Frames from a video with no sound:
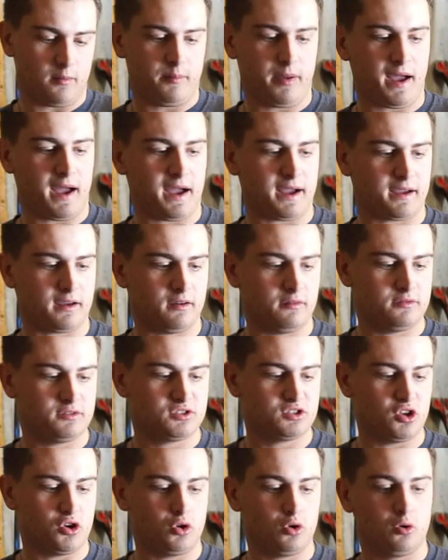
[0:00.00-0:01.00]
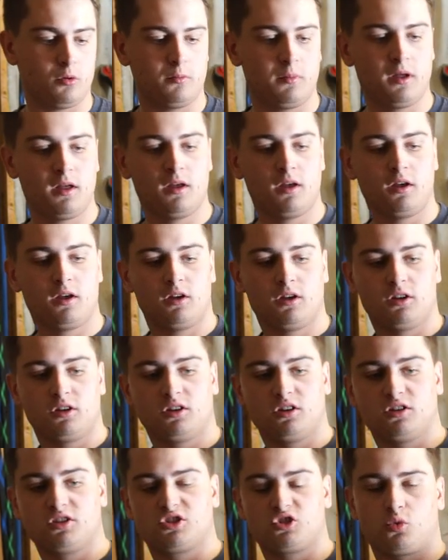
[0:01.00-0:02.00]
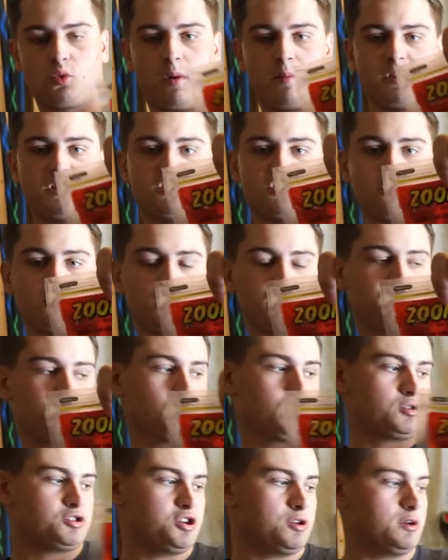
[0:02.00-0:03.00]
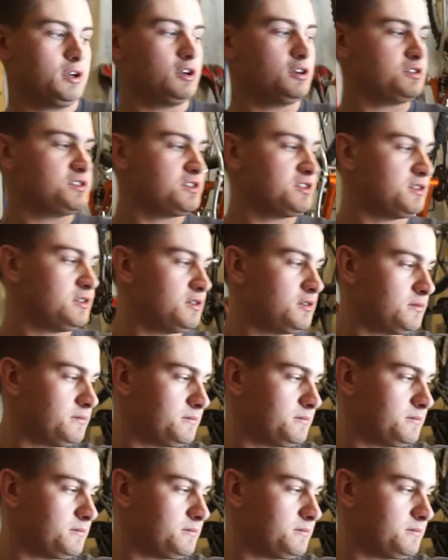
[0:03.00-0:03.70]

a pack of Zoom Swimming Super Fluke Juniors.